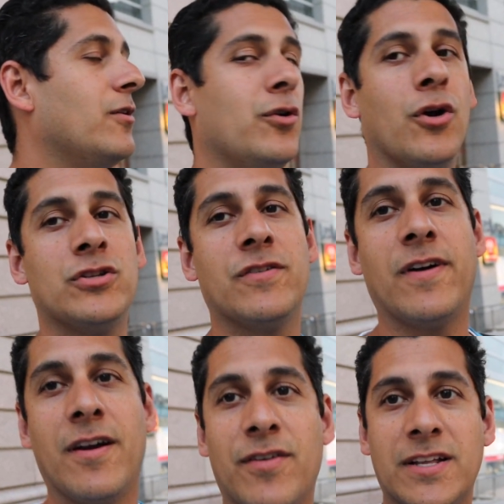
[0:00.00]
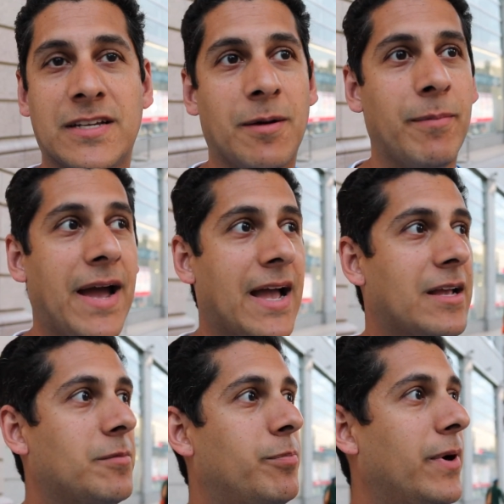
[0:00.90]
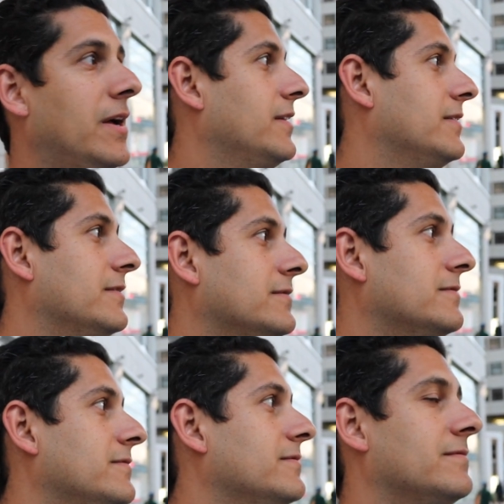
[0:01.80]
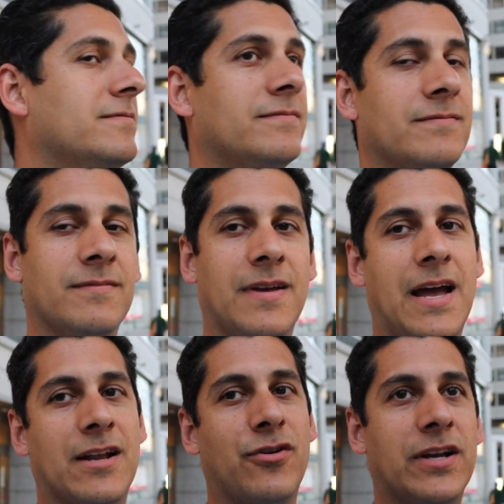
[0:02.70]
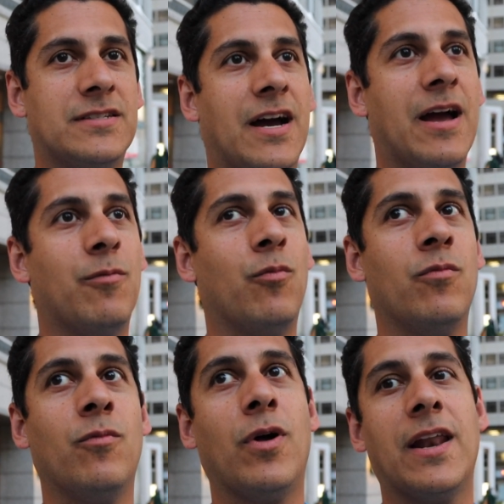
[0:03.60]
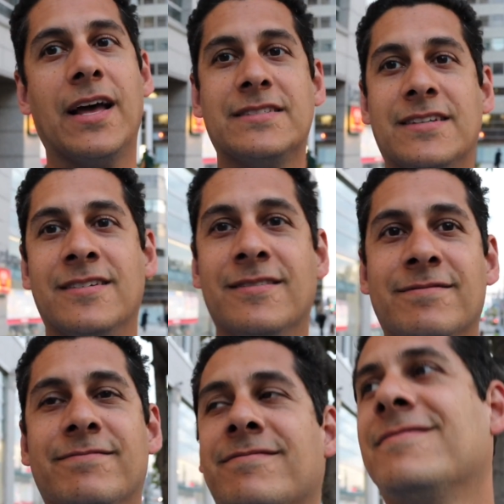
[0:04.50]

Who knows if I ever get to come back, but had a great time while it lasted.